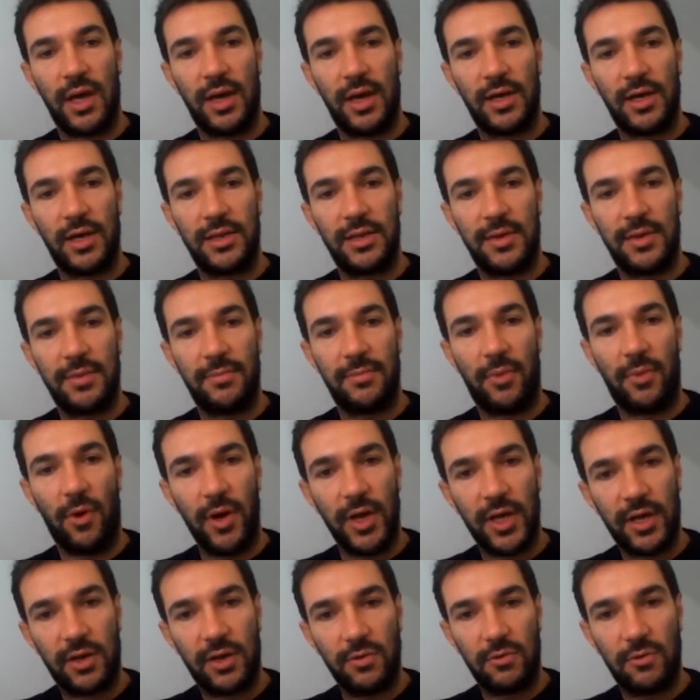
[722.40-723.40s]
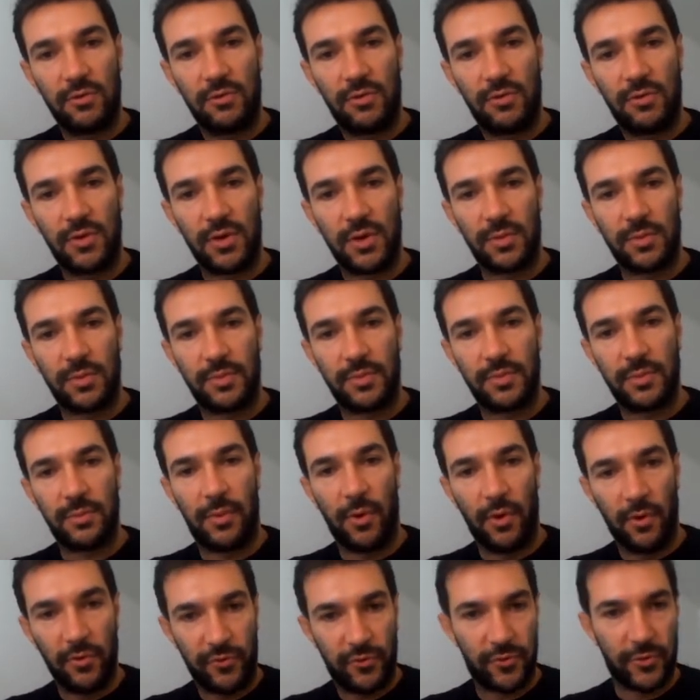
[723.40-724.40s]
the molecules,
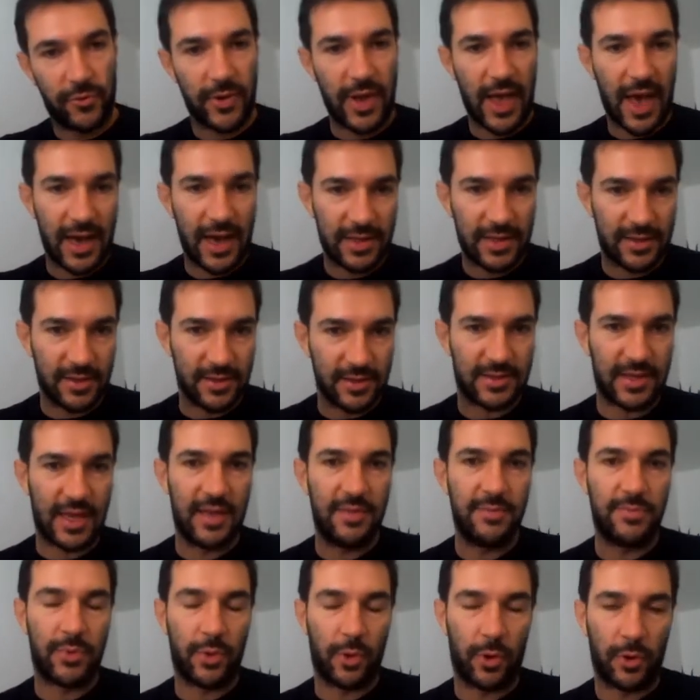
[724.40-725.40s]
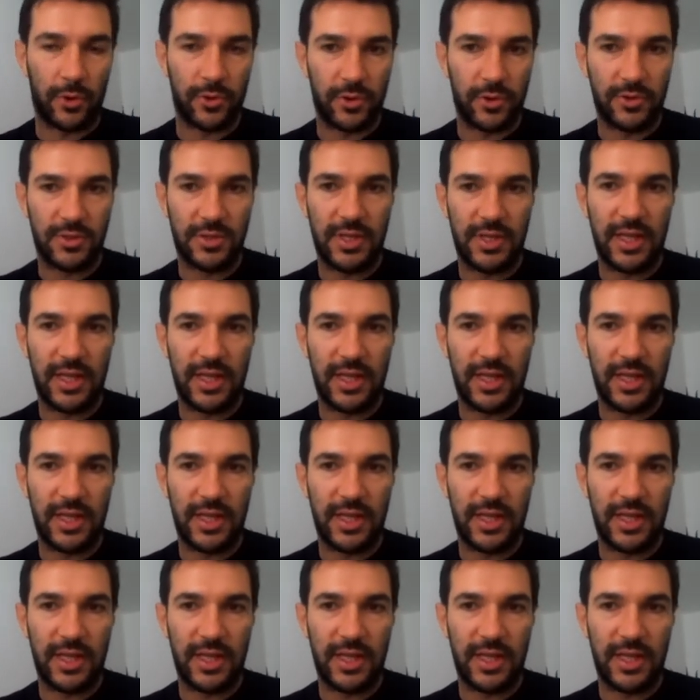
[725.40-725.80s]
both reactants and products,